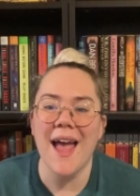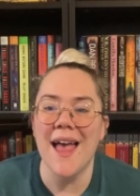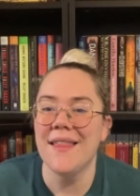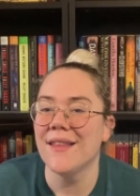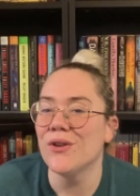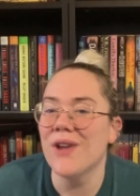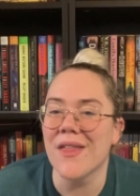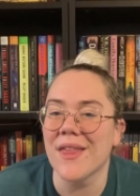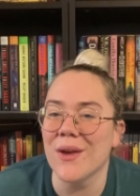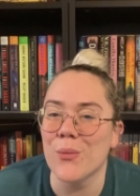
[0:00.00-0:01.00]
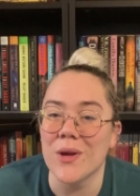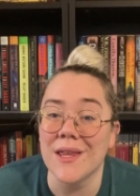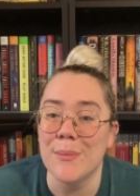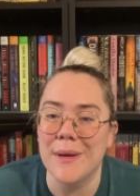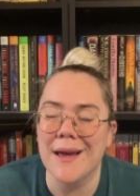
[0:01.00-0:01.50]
And they're nothing
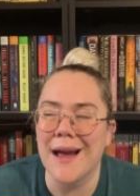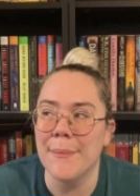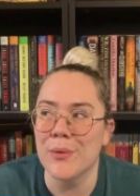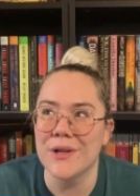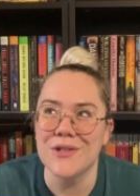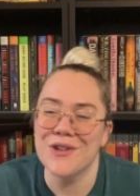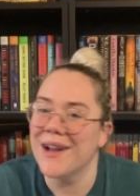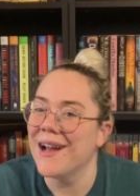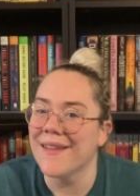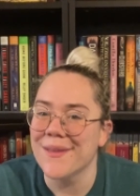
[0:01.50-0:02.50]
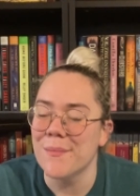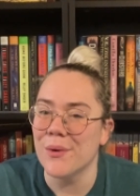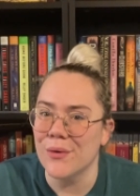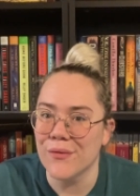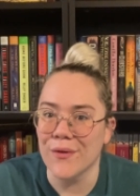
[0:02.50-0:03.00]
really big. I'm pretty sure I got them
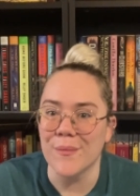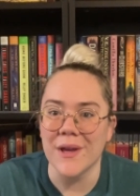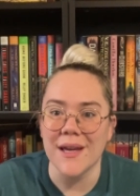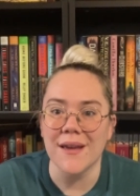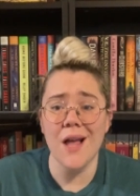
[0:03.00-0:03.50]
both from like